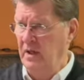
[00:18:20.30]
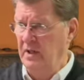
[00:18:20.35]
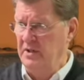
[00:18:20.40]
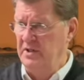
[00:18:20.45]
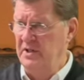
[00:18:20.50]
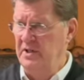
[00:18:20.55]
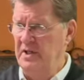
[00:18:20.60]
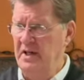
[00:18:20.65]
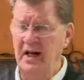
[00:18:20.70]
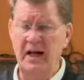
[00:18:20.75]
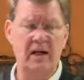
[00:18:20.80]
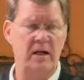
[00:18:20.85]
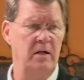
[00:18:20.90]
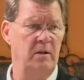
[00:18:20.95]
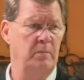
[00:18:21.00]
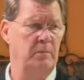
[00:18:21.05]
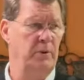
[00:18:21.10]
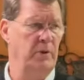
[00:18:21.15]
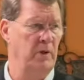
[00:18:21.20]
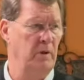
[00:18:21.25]
stick
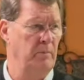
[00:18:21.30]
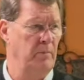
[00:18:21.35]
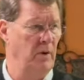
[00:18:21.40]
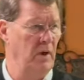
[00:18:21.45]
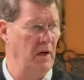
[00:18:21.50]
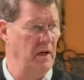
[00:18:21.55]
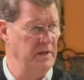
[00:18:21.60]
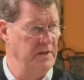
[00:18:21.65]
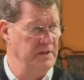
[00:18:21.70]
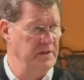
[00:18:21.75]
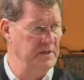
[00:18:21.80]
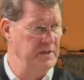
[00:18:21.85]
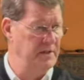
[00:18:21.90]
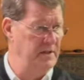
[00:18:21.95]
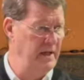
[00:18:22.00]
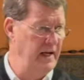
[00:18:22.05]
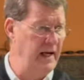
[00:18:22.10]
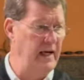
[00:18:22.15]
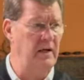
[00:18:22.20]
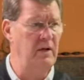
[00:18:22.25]
and put a bronze
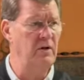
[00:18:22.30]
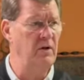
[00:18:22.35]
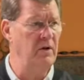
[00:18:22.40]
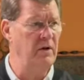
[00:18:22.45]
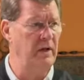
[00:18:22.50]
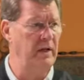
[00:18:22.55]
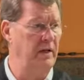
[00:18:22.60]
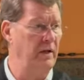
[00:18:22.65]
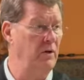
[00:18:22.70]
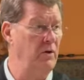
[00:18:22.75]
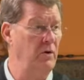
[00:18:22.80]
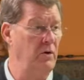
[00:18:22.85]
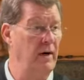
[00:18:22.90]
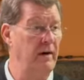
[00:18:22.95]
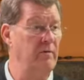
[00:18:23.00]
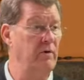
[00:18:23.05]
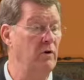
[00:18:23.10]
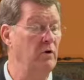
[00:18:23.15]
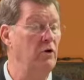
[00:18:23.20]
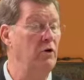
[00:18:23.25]
snake on it, and
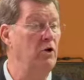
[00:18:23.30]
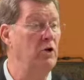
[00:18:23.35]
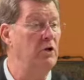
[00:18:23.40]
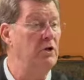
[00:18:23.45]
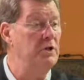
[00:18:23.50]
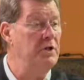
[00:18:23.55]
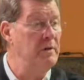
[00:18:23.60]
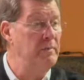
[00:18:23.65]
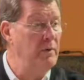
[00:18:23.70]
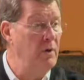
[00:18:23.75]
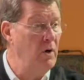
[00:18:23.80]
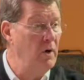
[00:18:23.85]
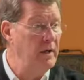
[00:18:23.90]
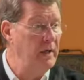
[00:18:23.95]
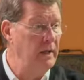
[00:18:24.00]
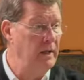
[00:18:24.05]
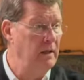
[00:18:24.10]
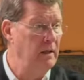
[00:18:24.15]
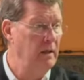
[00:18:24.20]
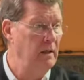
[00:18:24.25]
whoever looks upon
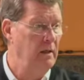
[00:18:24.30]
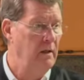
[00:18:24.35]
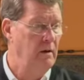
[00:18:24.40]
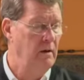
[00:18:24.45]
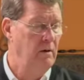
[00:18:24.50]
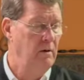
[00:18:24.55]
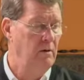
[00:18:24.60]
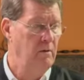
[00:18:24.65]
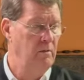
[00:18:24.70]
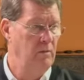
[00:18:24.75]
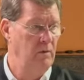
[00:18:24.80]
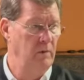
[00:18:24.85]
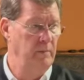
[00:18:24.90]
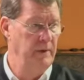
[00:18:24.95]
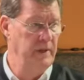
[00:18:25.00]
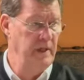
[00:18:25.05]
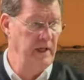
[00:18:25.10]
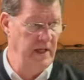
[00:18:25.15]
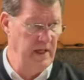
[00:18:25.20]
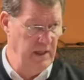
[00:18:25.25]
it will
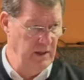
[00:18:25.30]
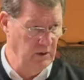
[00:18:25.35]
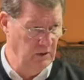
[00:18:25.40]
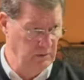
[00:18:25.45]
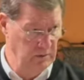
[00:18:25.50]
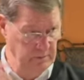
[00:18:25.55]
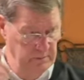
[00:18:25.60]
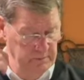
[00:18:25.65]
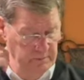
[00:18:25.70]
be healed.